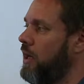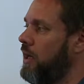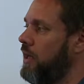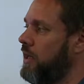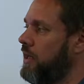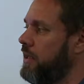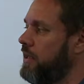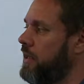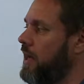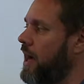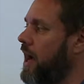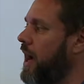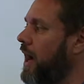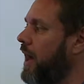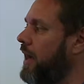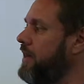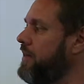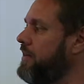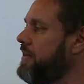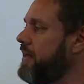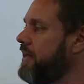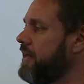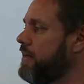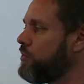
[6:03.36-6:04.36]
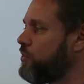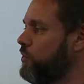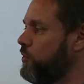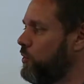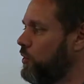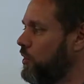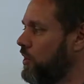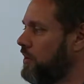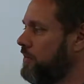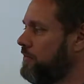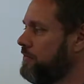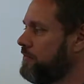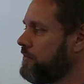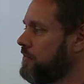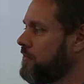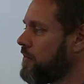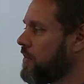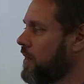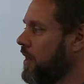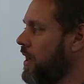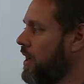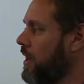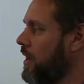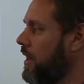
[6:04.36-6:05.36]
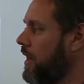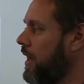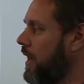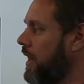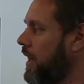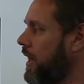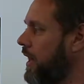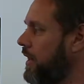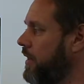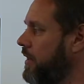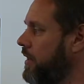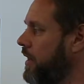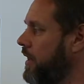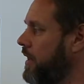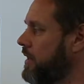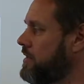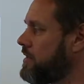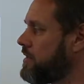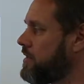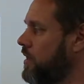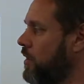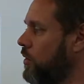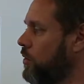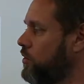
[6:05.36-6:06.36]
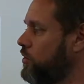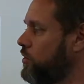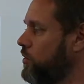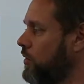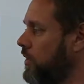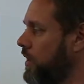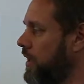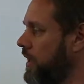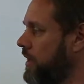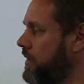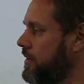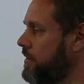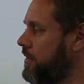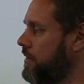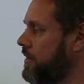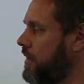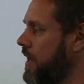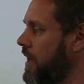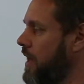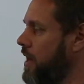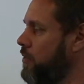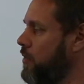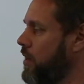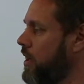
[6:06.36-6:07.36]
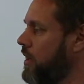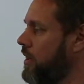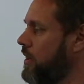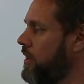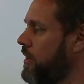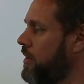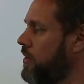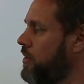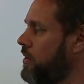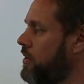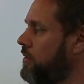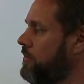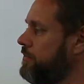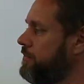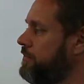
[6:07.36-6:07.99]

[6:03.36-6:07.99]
an idea tool. And let's go to that area here.